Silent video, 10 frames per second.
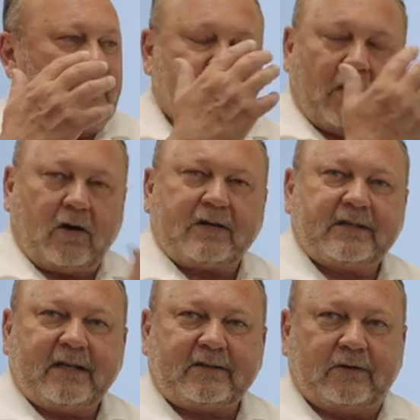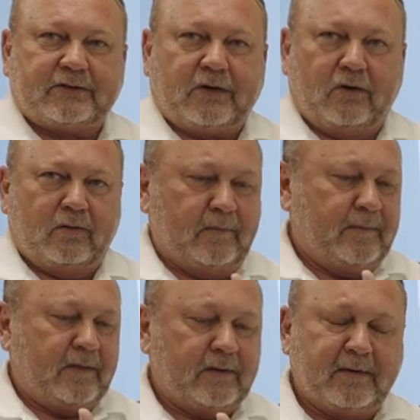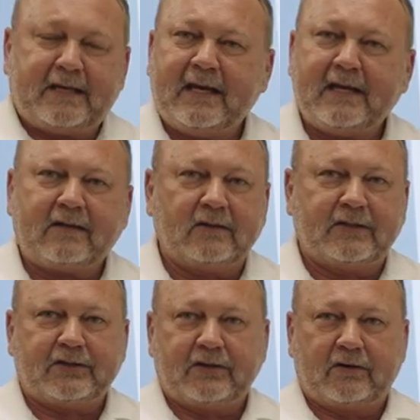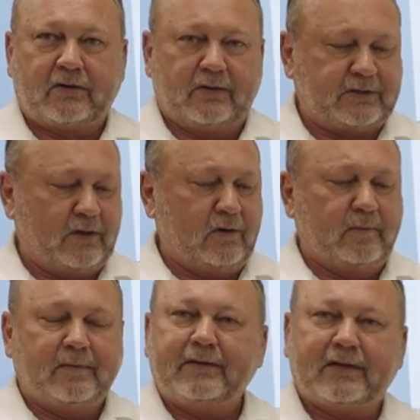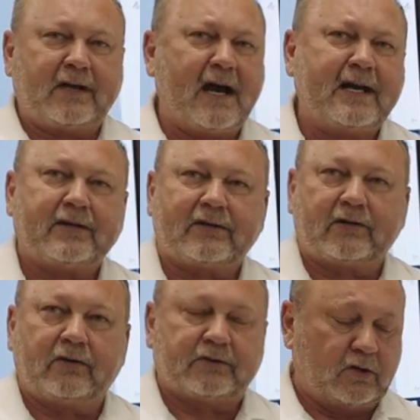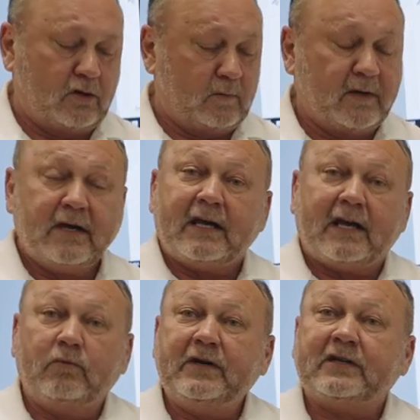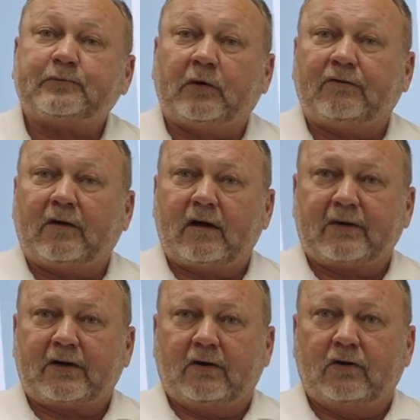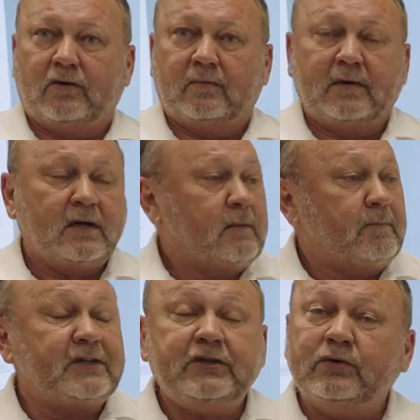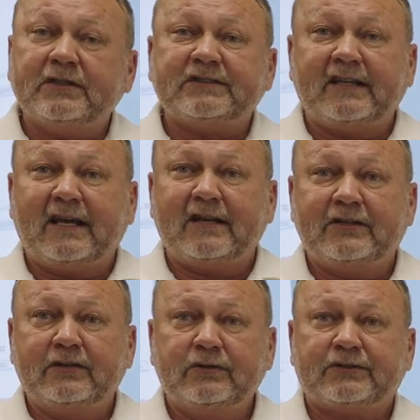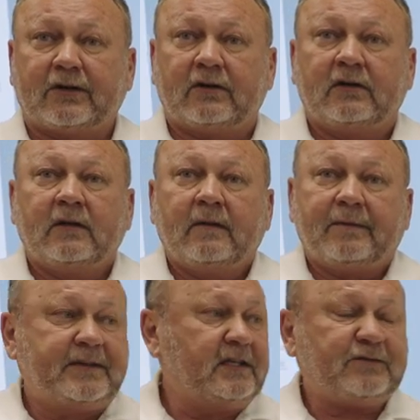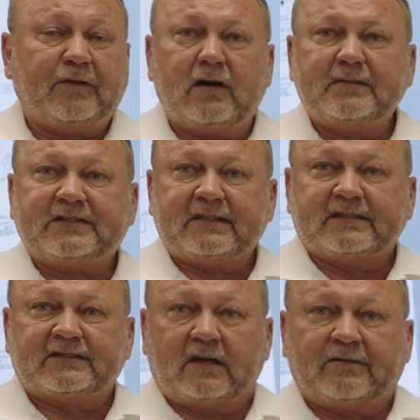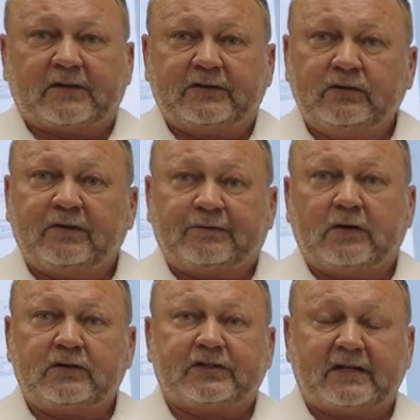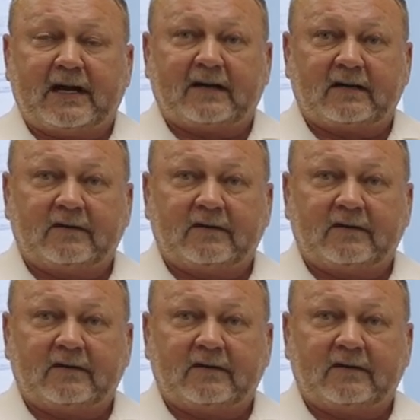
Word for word: the architect goes home, the mechanical engineer goes home, the contractor goes home, and we as Pro Pharma go home. But you as the end user, this pharmacy is there for you to function out